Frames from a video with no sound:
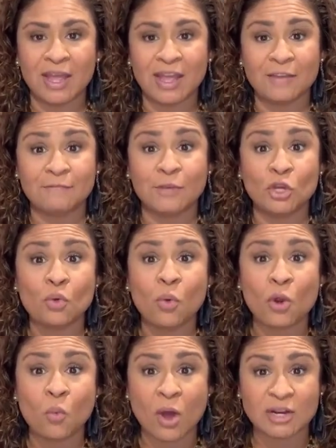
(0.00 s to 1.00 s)
if you
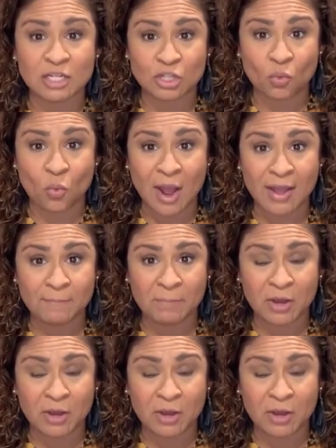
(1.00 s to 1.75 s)
are wanting to